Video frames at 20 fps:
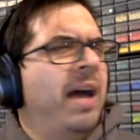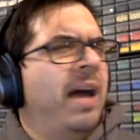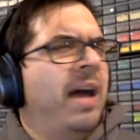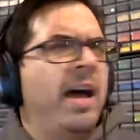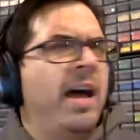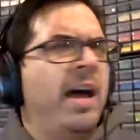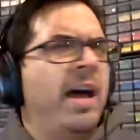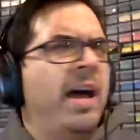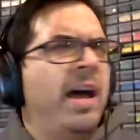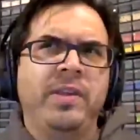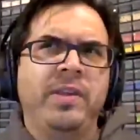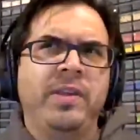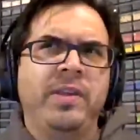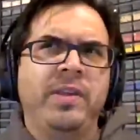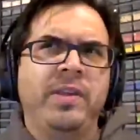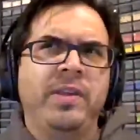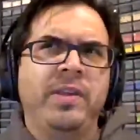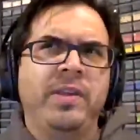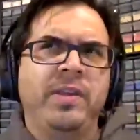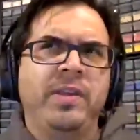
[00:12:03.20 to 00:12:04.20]
don't think we did
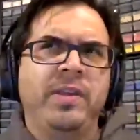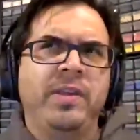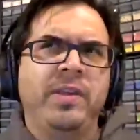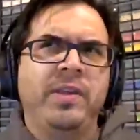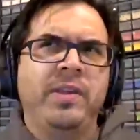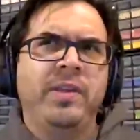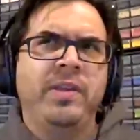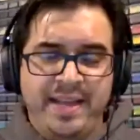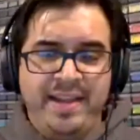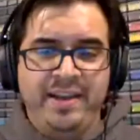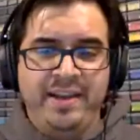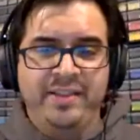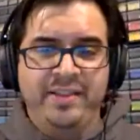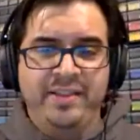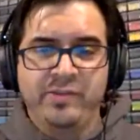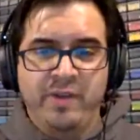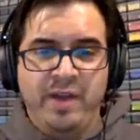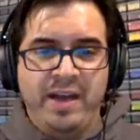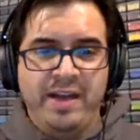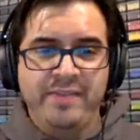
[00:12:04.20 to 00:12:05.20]
anything terribly exciting on the
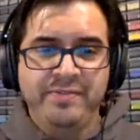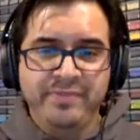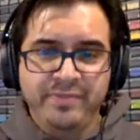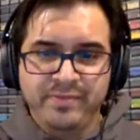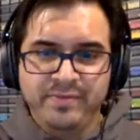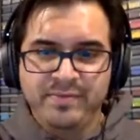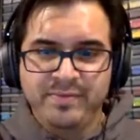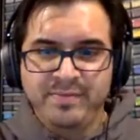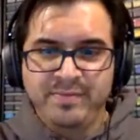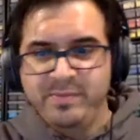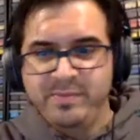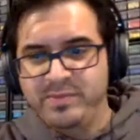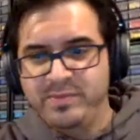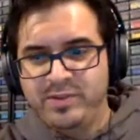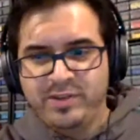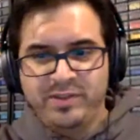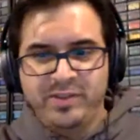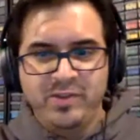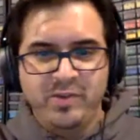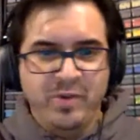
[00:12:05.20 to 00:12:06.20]
drive. We
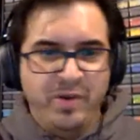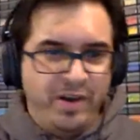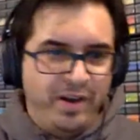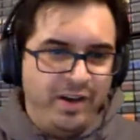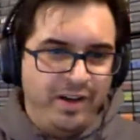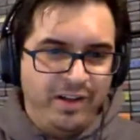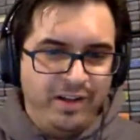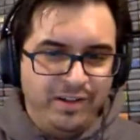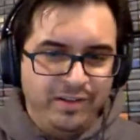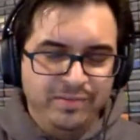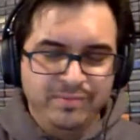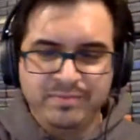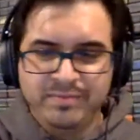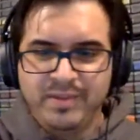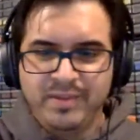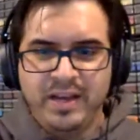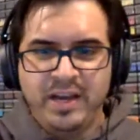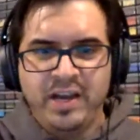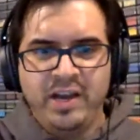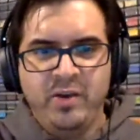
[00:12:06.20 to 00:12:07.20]
took the U-Haul.
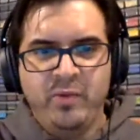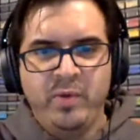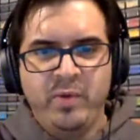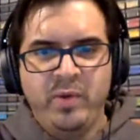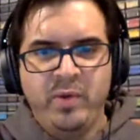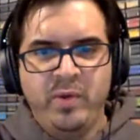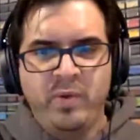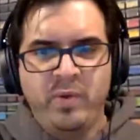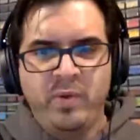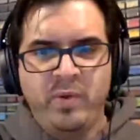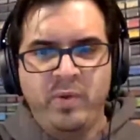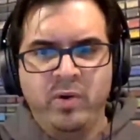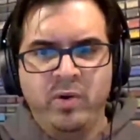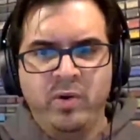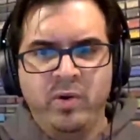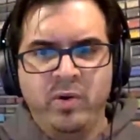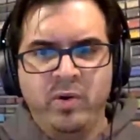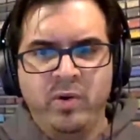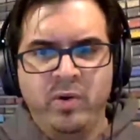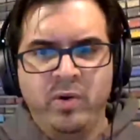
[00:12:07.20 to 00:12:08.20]
We
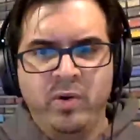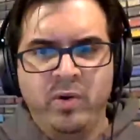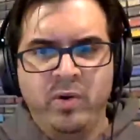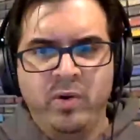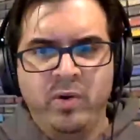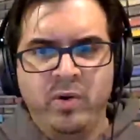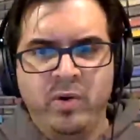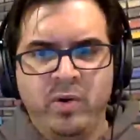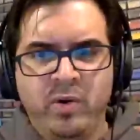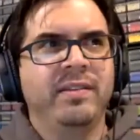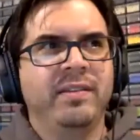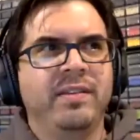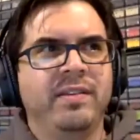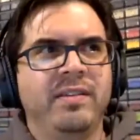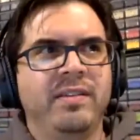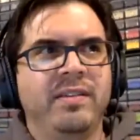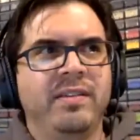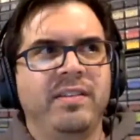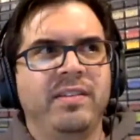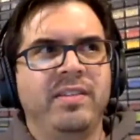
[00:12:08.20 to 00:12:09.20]
were hauling
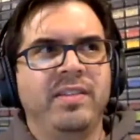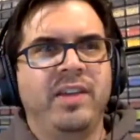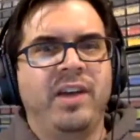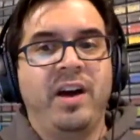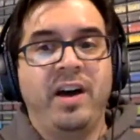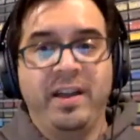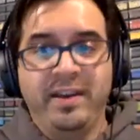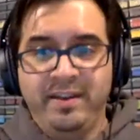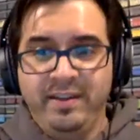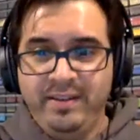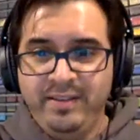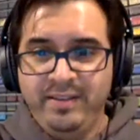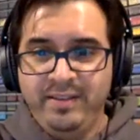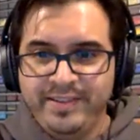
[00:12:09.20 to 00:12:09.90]
the Honda.